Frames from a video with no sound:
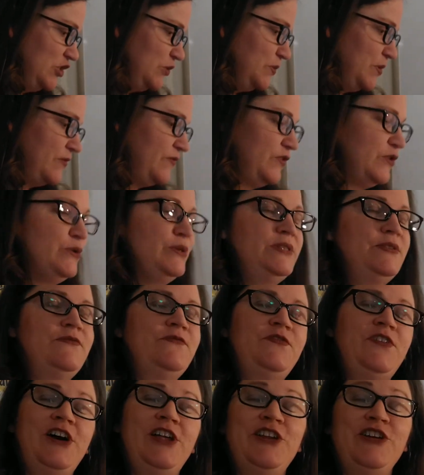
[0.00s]
to review some
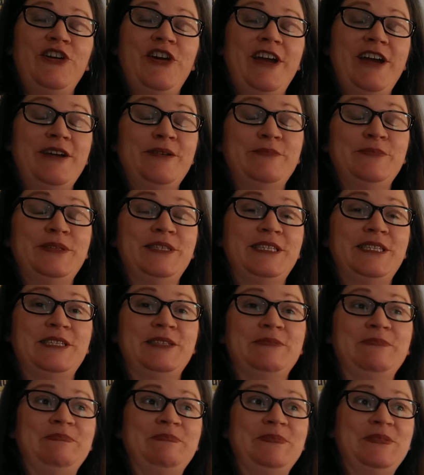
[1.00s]

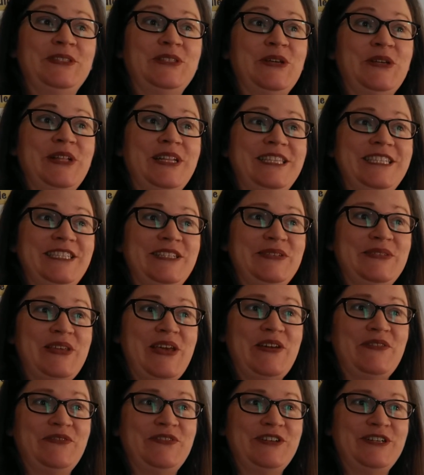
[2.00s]
phonograms. So let's do
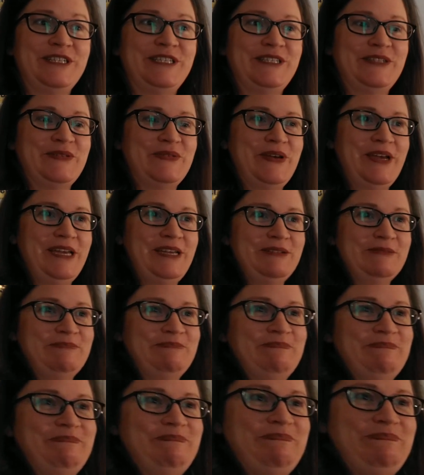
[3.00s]
that first, okay?
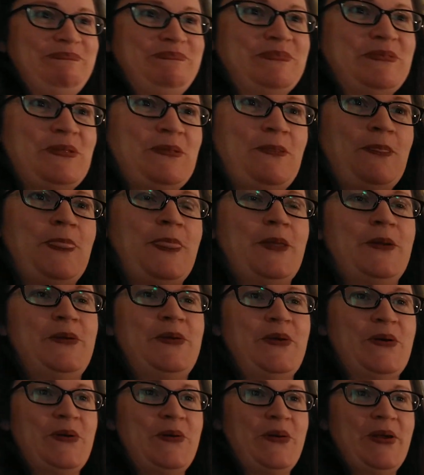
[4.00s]
There
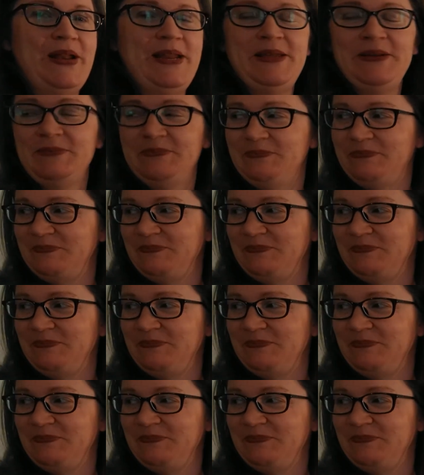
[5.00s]
we go. You ready?